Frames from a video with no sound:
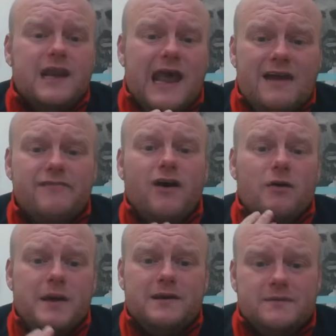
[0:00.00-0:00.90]
life out
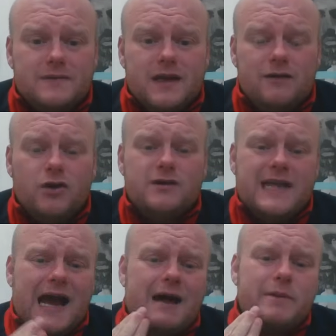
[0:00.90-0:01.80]
of me. I've got
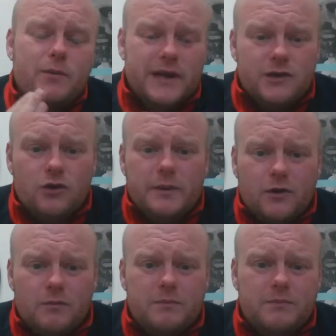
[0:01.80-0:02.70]
Derby week coming
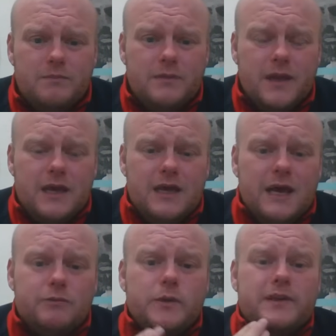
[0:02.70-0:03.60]
up.
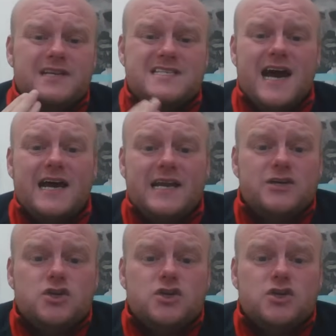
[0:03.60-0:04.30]
I'm doing the Saturday